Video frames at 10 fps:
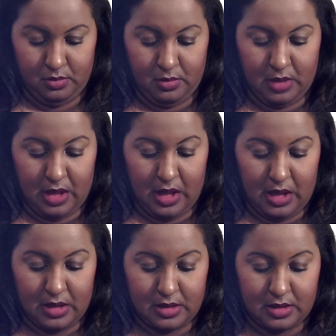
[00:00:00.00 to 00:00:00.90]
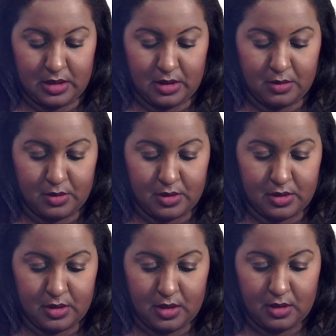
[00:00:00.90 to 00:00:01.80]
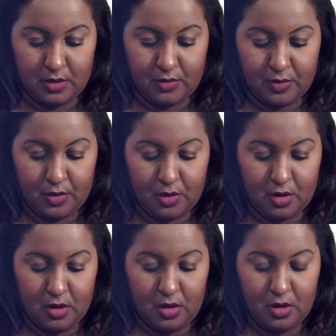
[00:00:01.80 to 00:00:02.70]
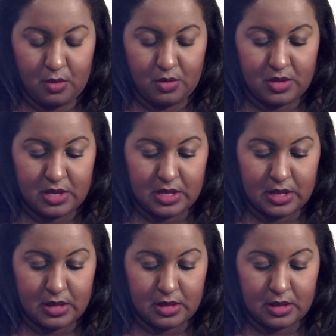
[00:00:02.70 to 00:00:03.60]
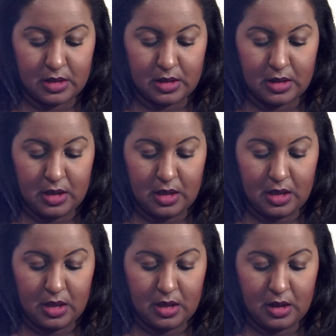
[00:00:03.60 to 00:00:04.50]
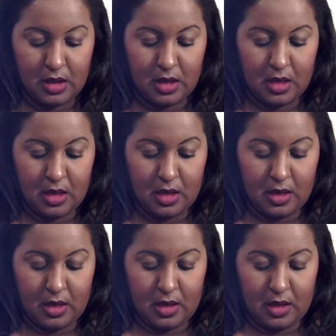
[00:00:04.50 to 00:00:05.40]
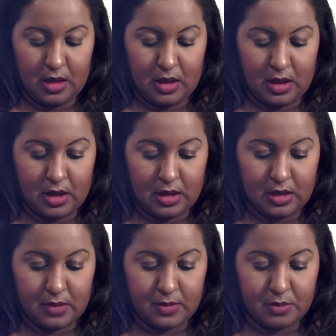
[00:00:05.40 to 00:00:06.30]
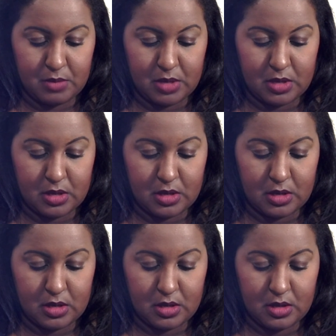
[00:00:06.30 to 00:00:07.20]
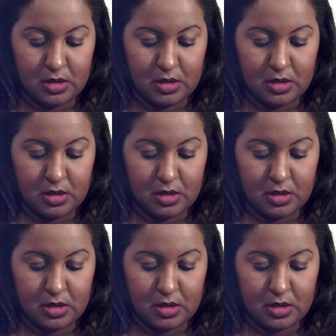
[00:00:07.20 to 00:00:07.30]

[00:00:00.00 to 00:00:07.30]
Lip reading: the highest that it was selling for, which is $19.99, and that gives me